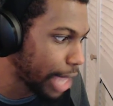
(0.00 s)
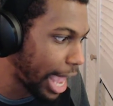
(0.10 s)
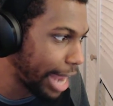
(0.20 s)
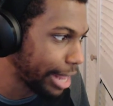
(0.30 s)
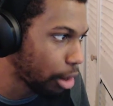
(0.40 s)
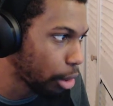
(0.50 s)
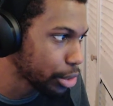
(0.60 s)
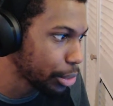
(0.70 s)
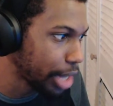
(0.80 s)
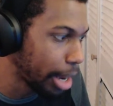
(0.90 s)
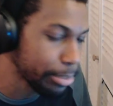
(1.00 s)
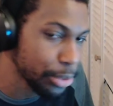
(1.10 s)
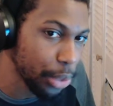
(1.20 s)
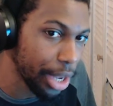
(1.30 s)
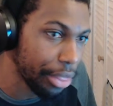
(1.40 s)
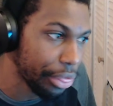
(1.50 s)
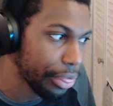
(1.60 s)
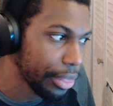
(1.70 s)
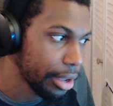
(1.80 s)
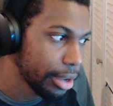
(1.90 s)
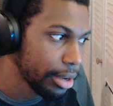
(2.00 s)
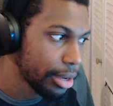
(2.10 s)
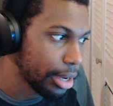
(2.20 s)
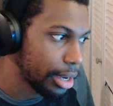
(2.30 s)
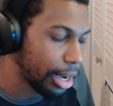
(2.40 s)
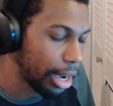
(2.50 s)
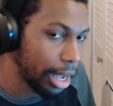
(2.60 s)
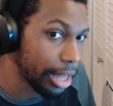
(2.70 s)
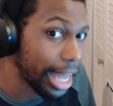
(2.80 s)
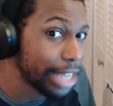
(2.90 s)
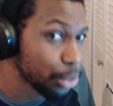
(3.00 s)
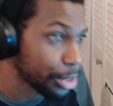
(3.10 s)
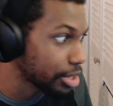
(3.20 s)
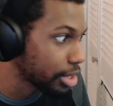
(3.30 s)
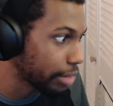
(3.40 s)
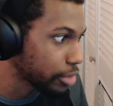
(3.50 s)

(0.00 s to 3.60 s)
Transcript: and it also comes with Light Torn stuff.